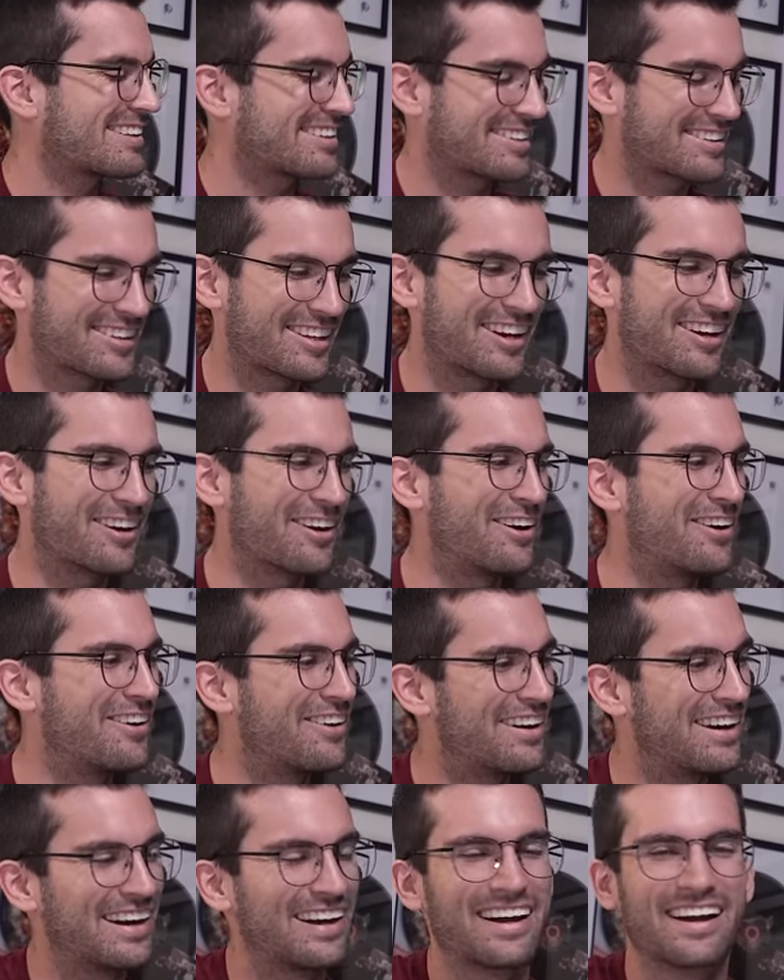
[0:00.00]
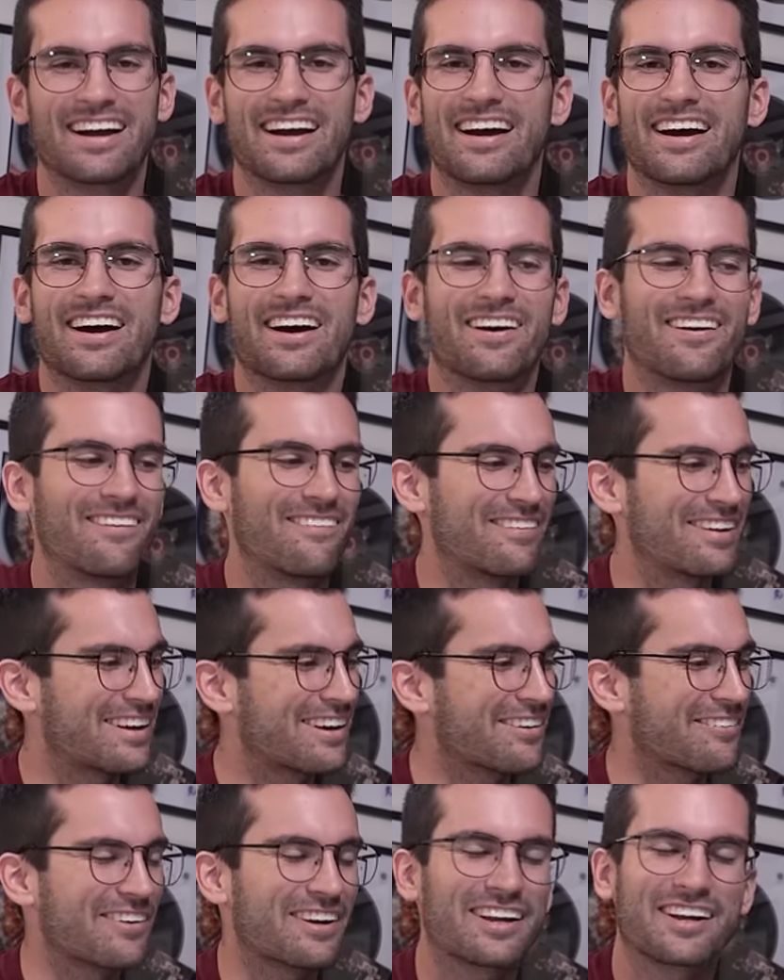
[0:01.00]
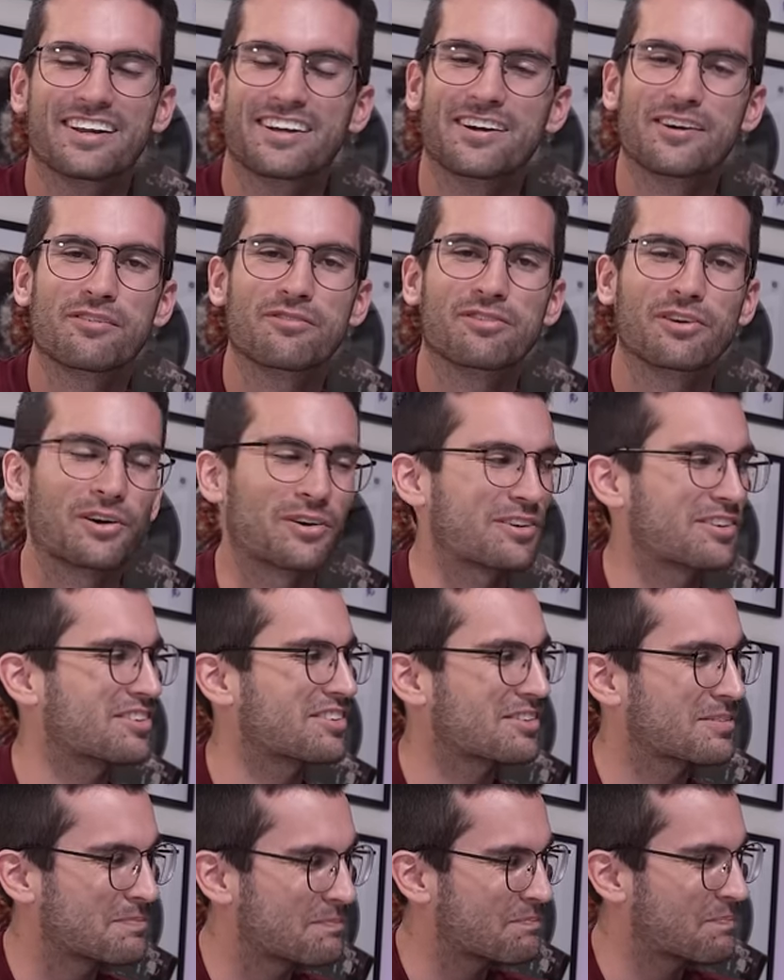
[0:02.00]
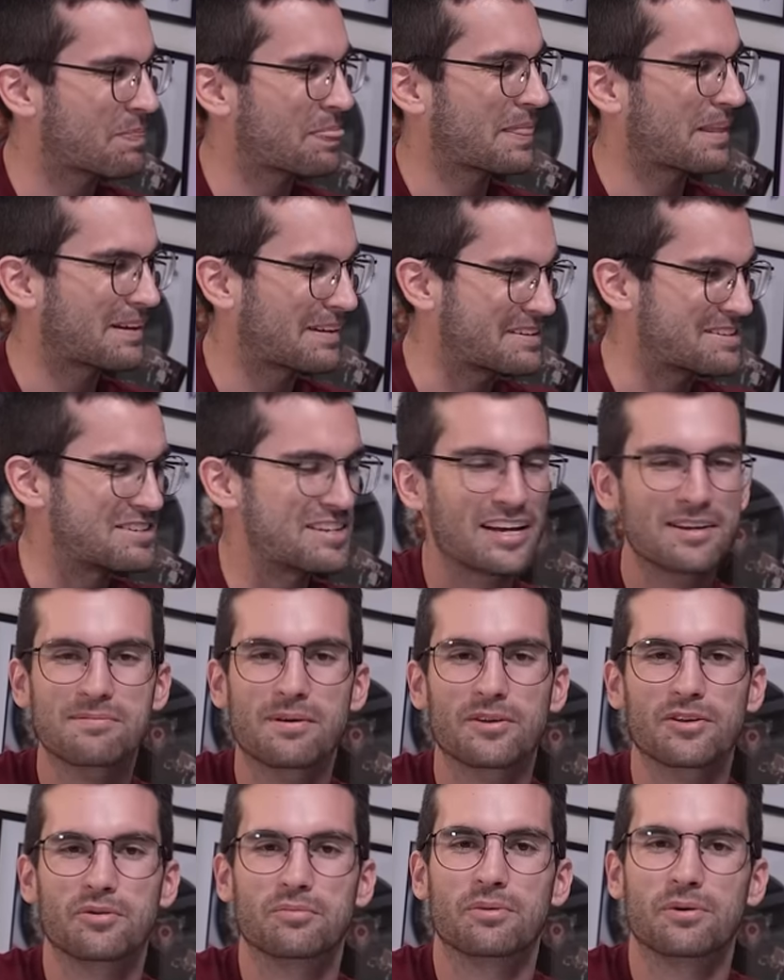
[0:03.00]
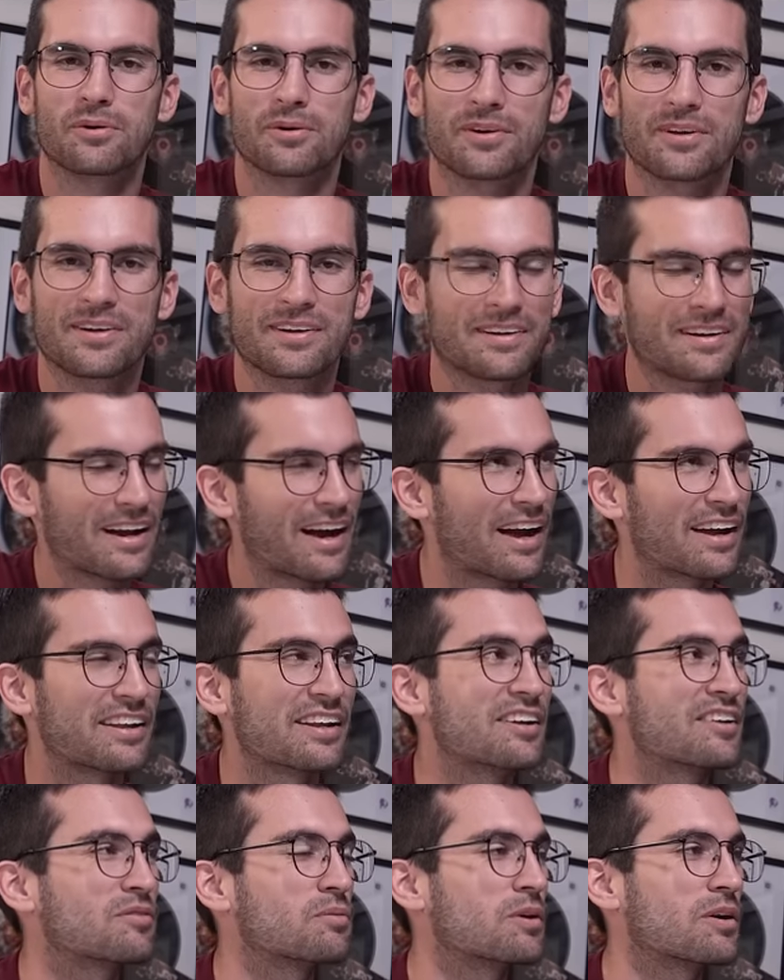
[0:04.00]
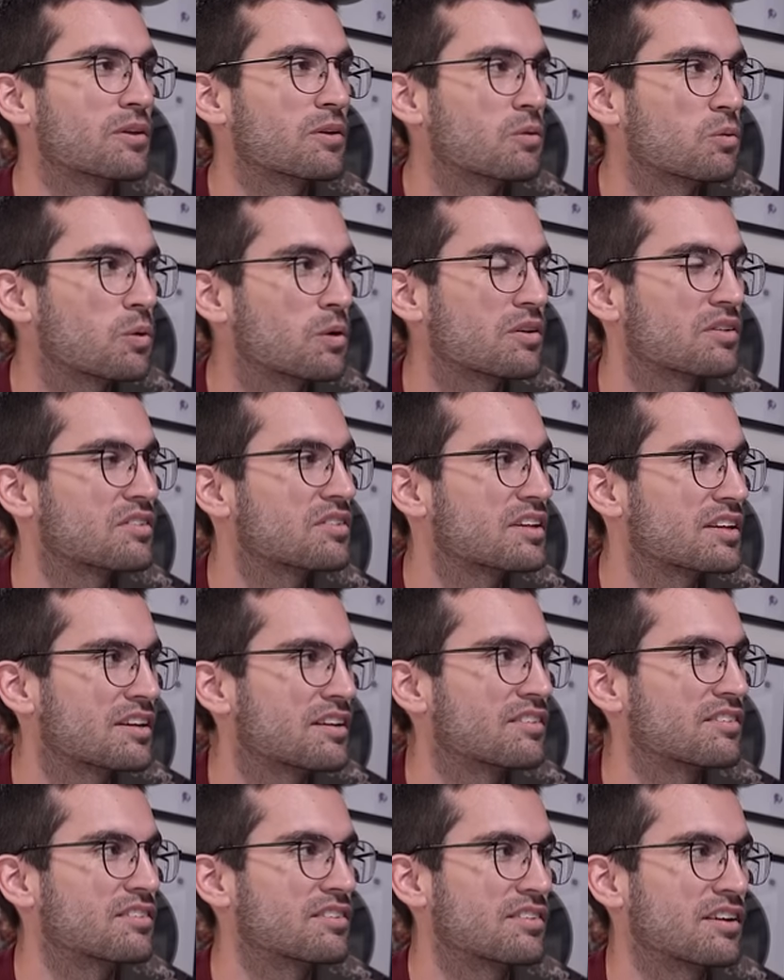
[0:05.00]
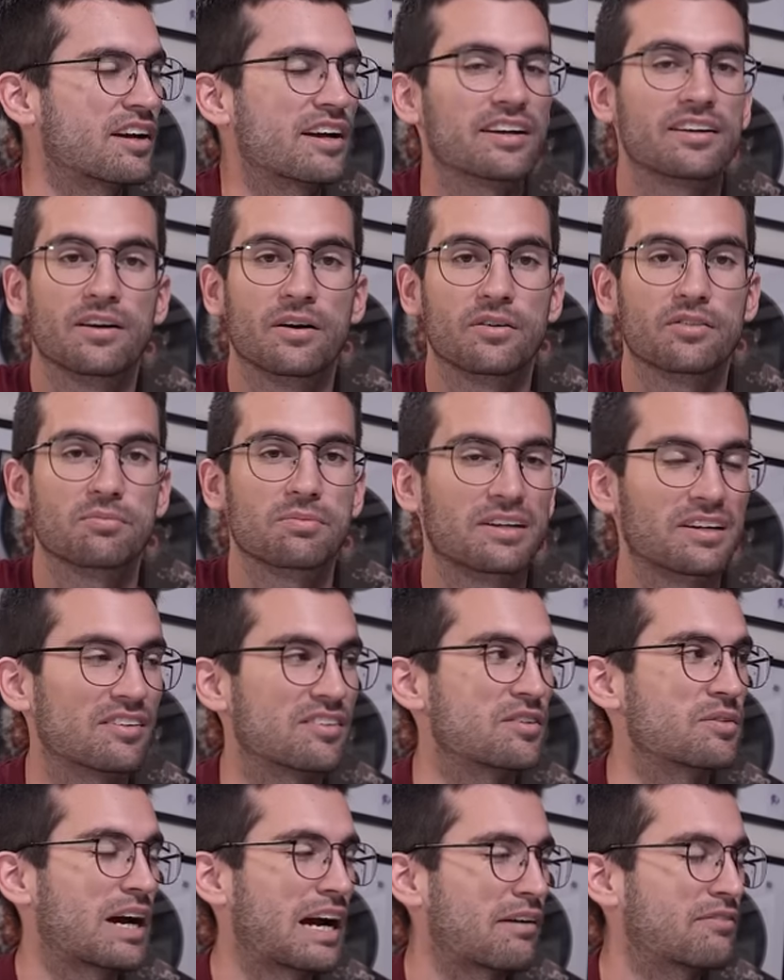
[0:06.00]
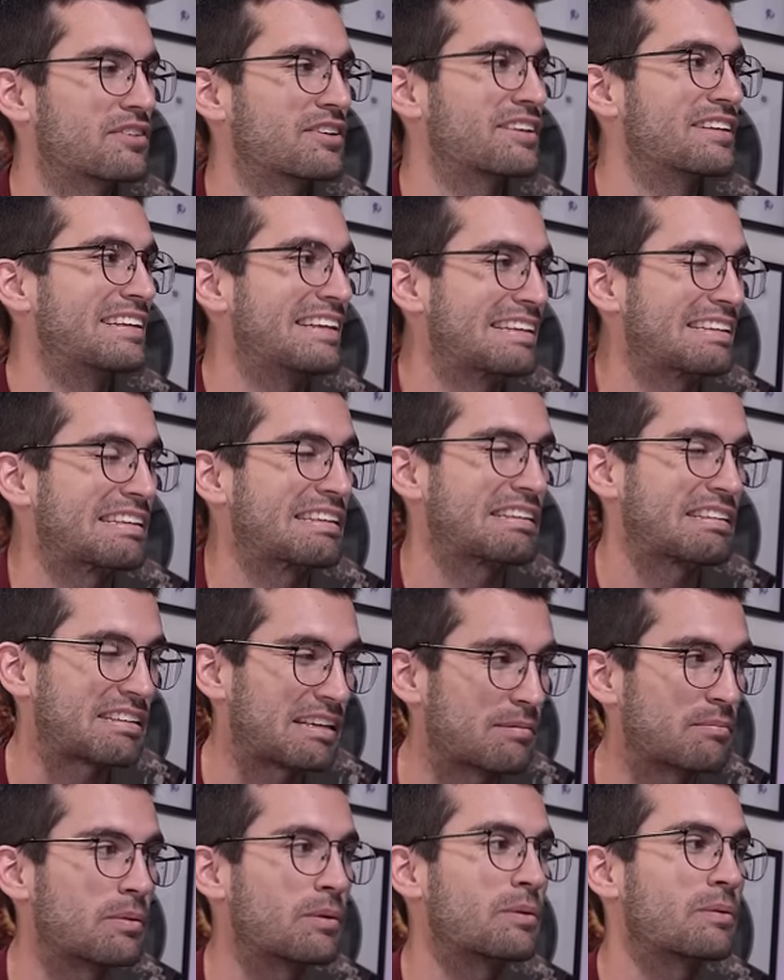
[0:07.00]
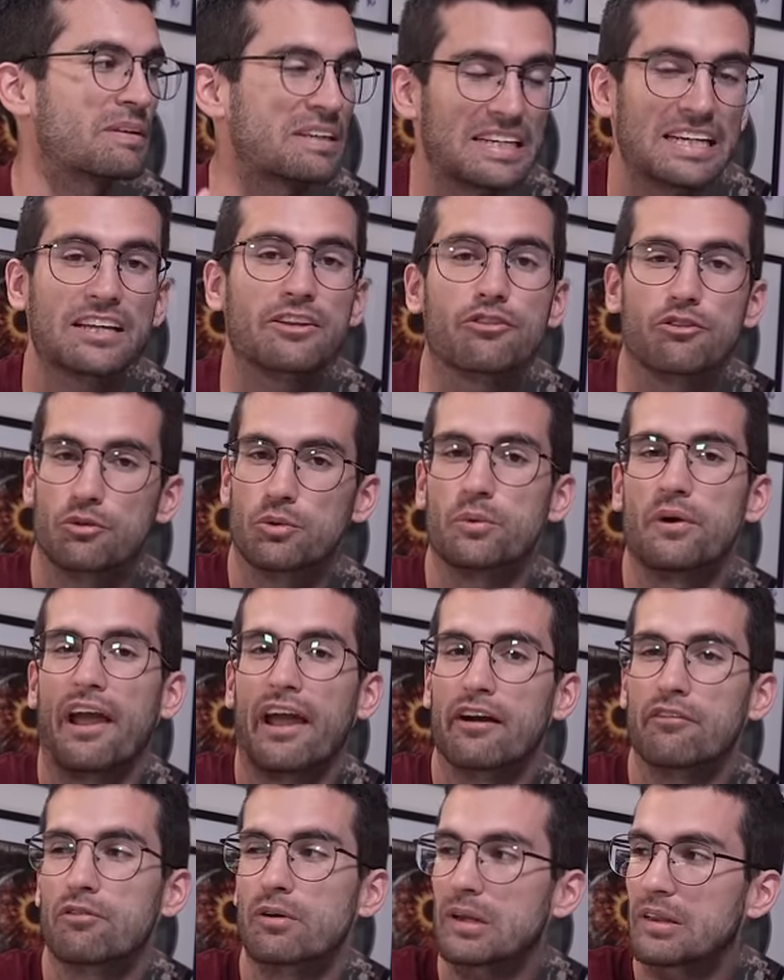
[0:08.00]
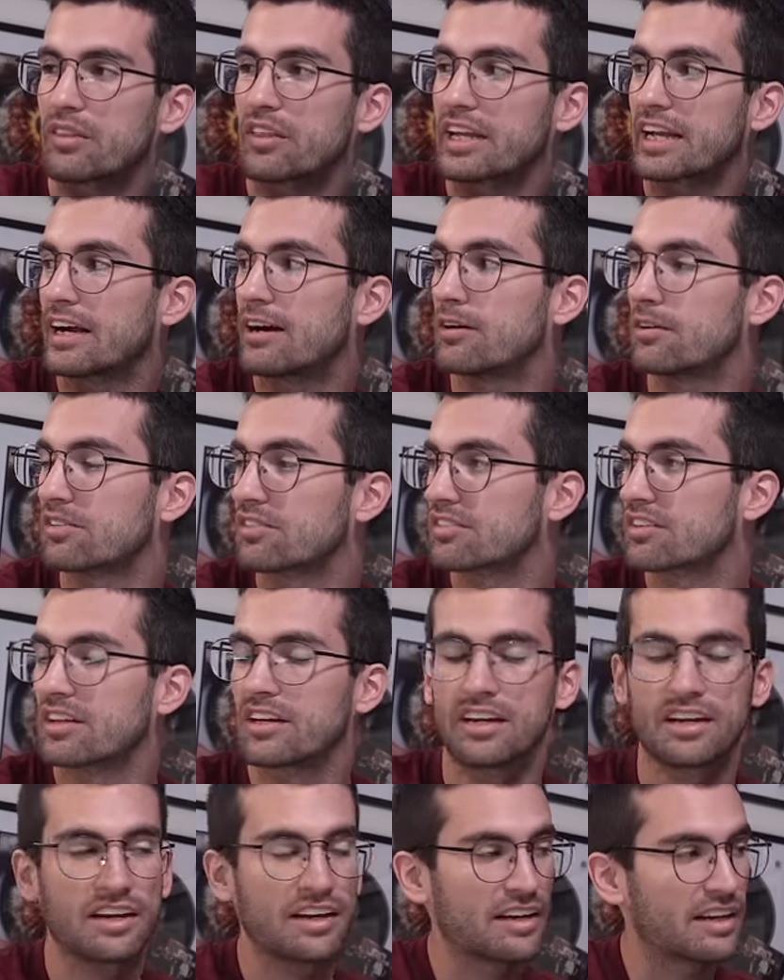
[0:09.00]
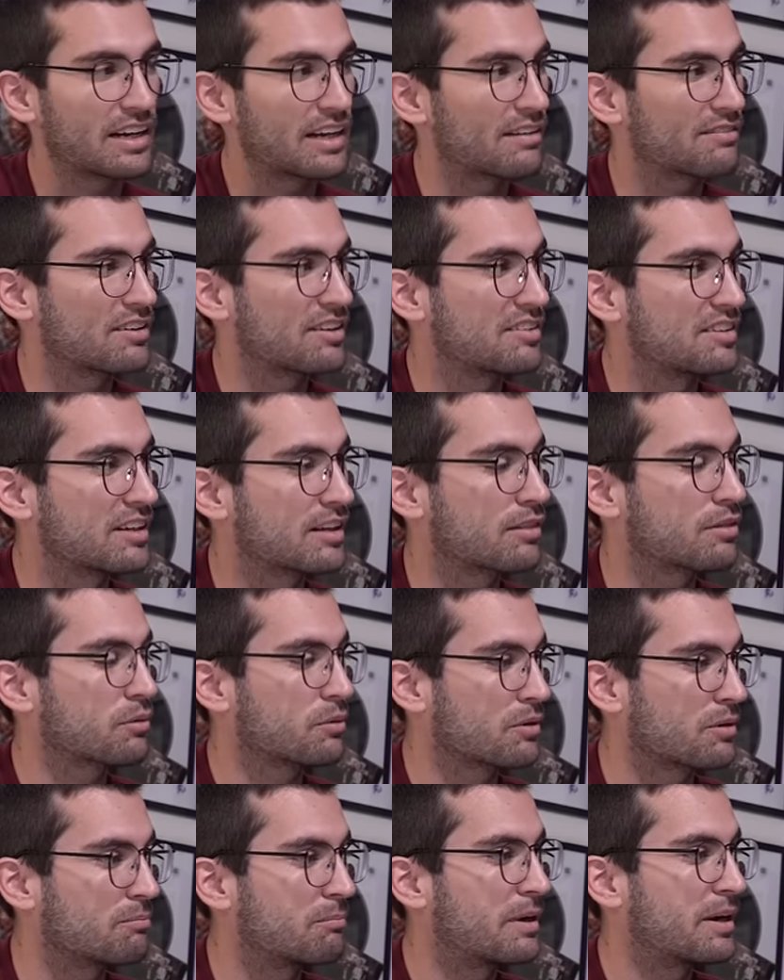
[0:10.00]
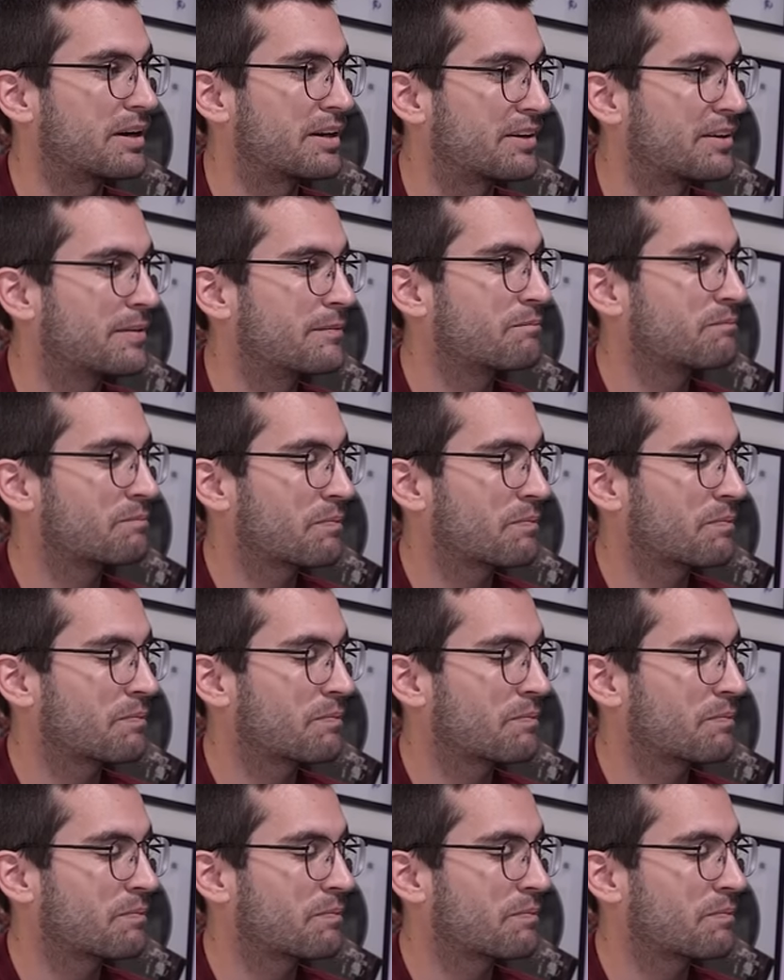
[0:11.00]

So we are ready to go, folks. Dead motherboard. God, that is one of the worst things to diagnose because you have to disassemble and get through everything else. You have to dig through the mud